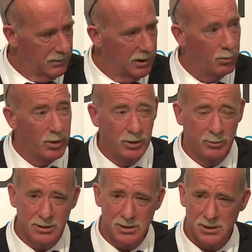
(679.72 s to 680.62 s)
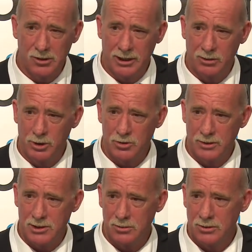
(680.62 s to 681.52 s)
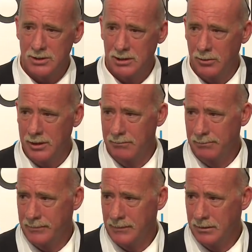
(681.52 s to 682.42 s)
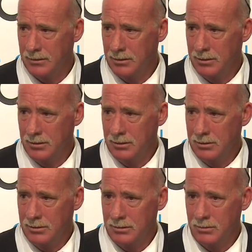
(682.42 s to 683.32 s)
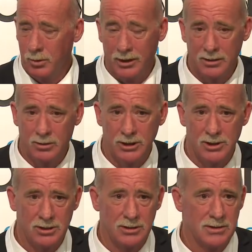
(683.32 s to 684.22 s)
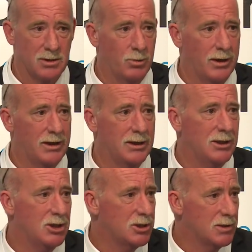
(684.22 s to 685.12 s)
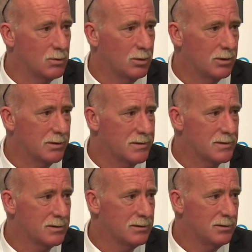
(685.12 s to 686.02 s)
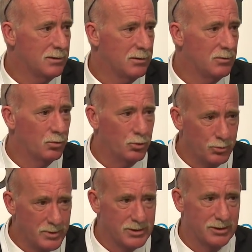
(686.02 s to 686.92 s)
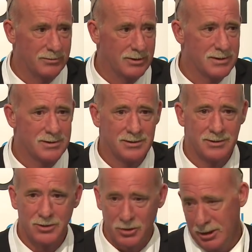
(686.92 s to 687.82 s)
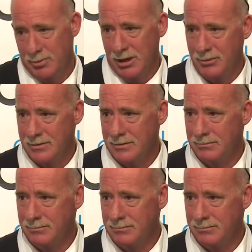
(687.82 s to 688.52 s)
And when we were deciding on which restaurants to go in, one of the questions and one of the conditions was room service to the apartments.